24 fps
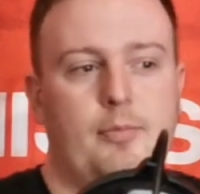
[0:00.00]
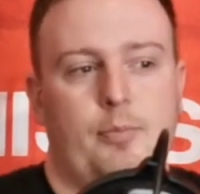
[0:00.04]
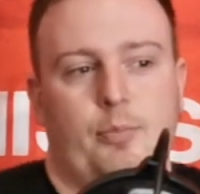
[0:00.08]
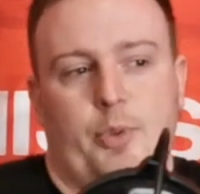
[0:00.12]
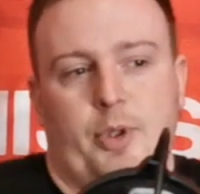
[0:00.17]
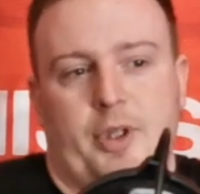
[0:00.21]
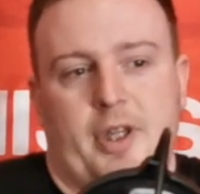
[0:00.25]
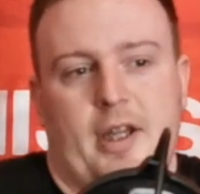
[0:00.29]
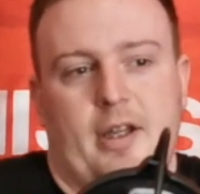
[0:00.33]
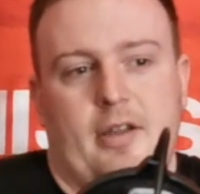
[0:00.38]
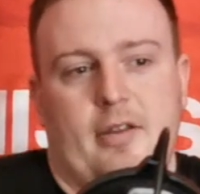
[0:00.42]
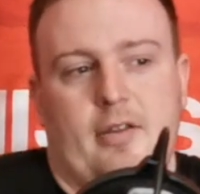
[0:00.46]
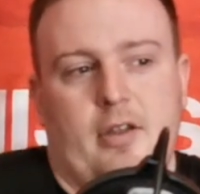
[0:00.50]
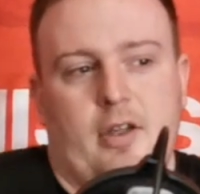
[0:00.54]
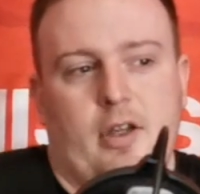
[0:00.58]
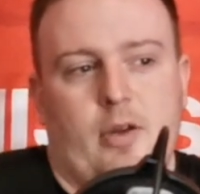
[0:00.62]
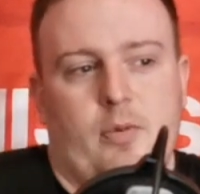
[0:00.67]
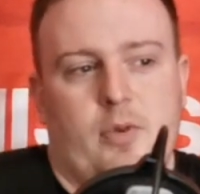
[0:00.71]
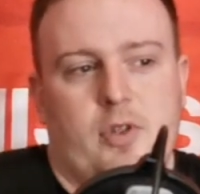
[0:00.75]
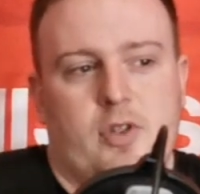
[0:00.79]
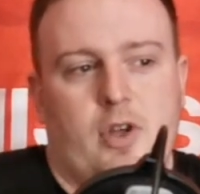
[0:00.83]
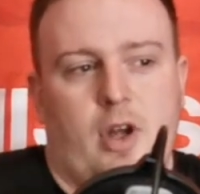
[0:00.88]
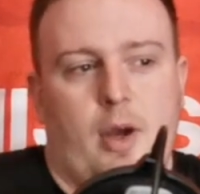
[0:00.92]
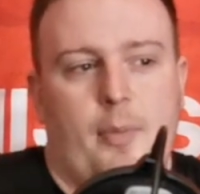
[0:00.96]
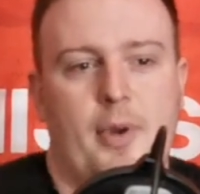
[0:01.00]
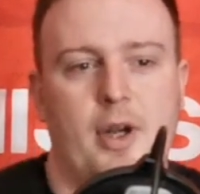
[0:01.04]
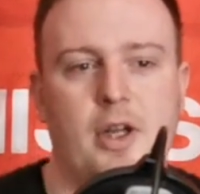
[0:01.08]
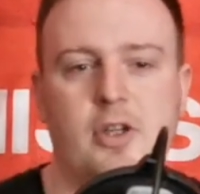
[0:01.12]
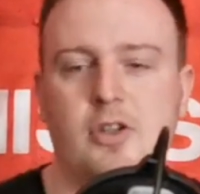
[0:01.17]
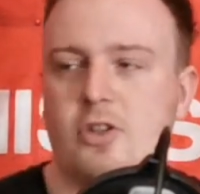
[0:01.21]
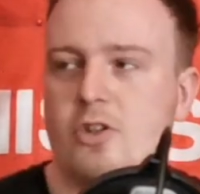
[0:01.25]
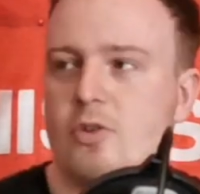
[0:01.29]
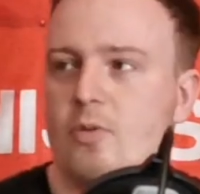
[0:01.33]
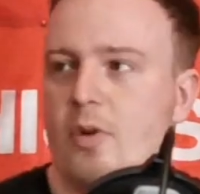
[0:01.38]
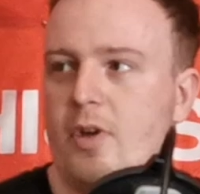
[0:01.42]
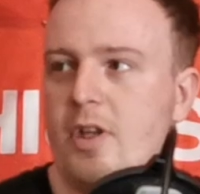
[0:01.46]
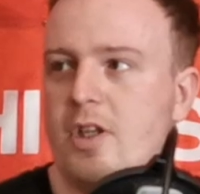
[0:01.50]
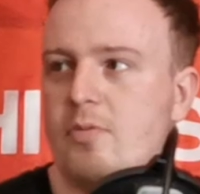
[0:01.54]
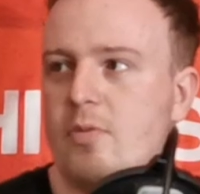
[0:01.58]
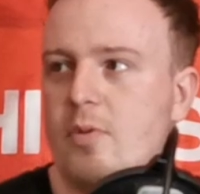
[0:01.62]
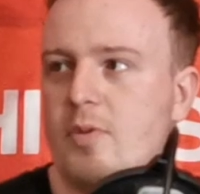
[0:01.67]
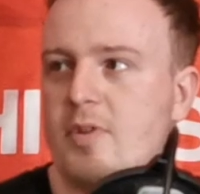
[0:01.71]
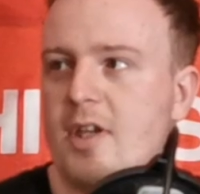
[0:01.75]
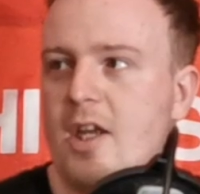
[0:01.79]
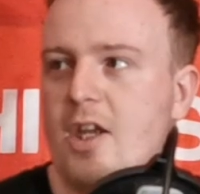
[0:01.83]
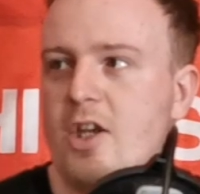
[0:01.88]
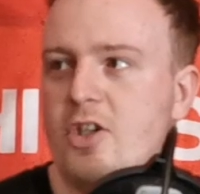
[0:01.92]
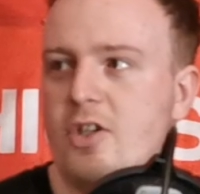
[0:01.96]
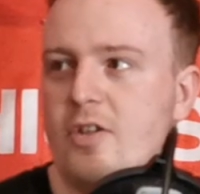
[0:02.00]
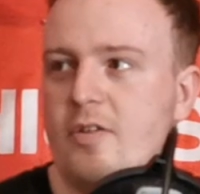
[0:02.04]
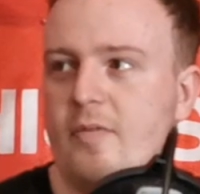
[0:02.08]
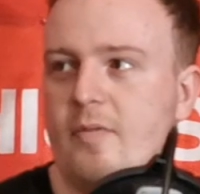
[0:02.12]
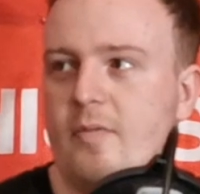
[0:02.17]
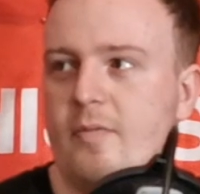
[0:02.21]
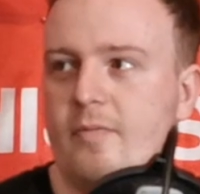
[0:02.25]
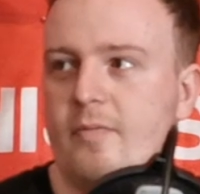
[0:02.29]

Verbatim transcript: But then you know he's got to manage a squad. It's rotation.